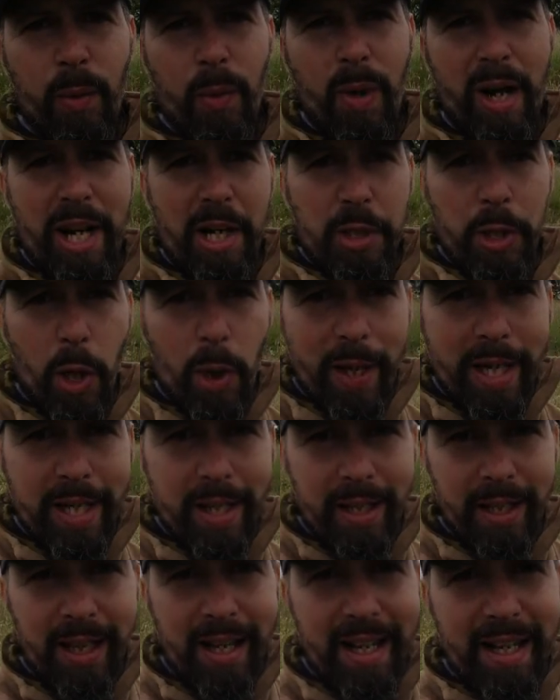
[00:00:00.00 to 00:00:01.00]
we're
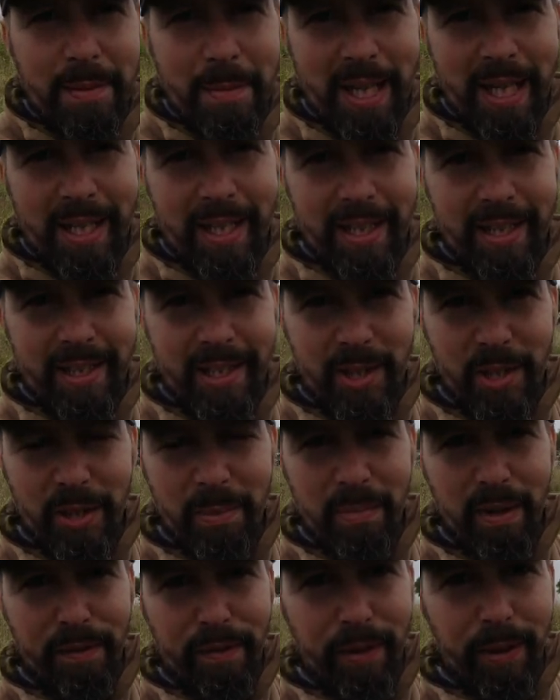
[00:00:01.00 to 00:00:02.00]
going climbing. This should be